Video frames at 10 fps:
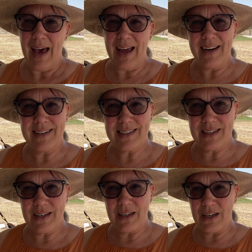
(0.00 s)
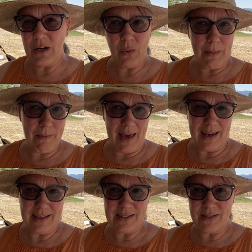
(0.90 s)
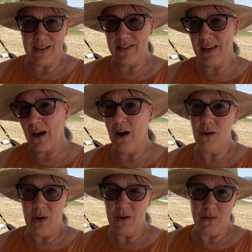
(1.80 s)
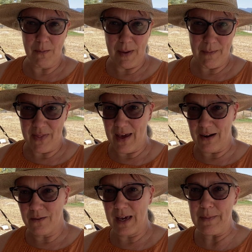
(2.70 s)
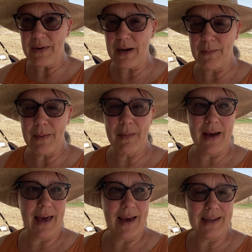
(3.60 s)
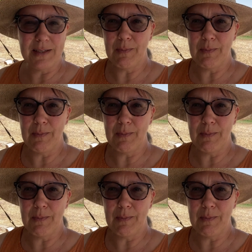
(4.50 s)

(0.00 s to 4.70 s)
And, we may sort of think, oh, I'll remember that, I'll keep it up in my head.